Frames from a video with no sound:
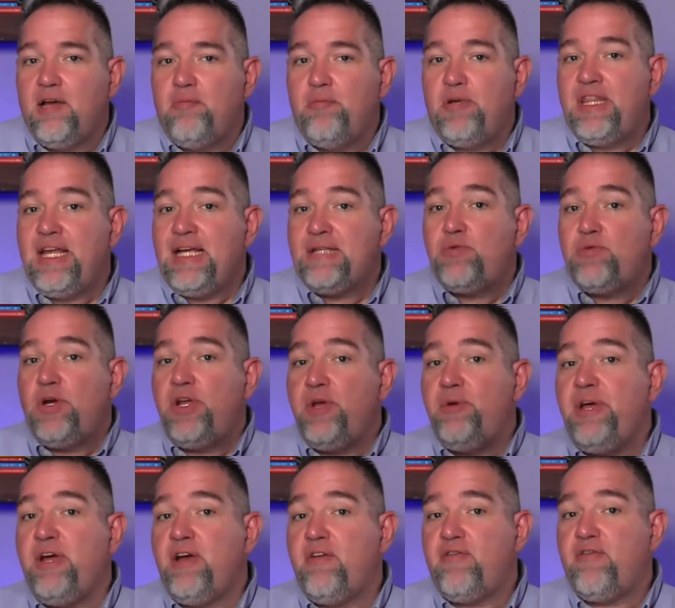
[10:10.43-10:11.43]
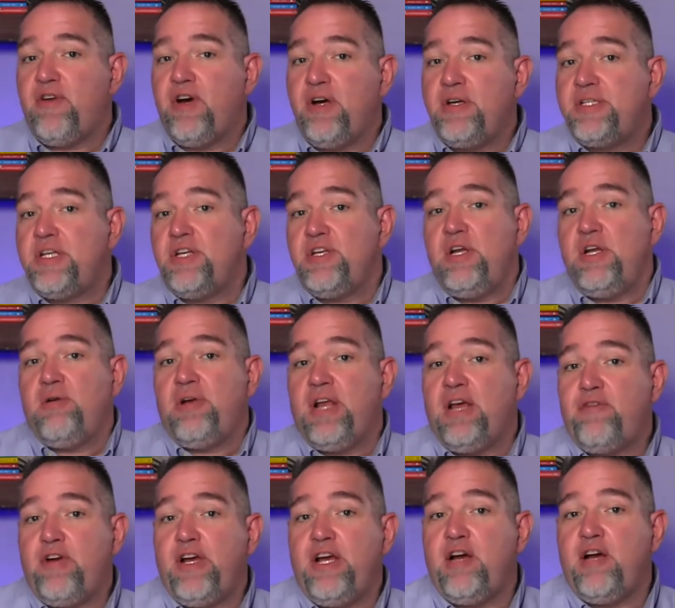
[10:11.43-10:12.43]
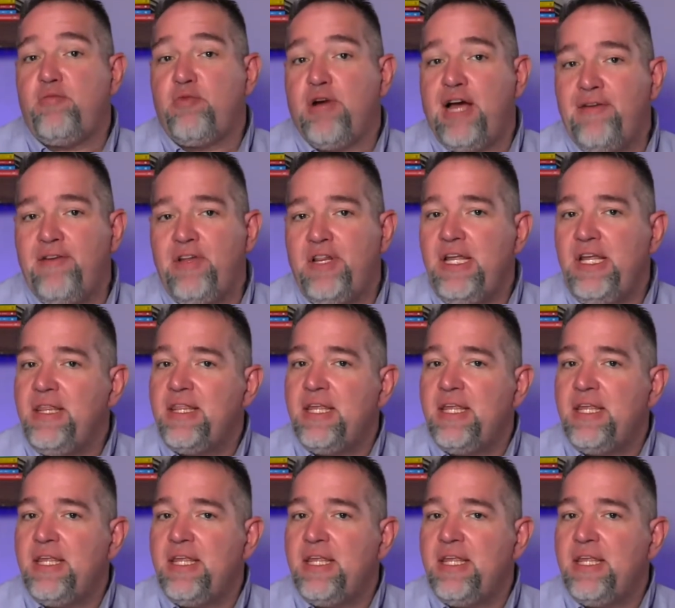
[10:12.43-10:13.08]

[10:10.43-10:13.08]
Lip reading: but that's where you hear it first and you don't ever hear it privately,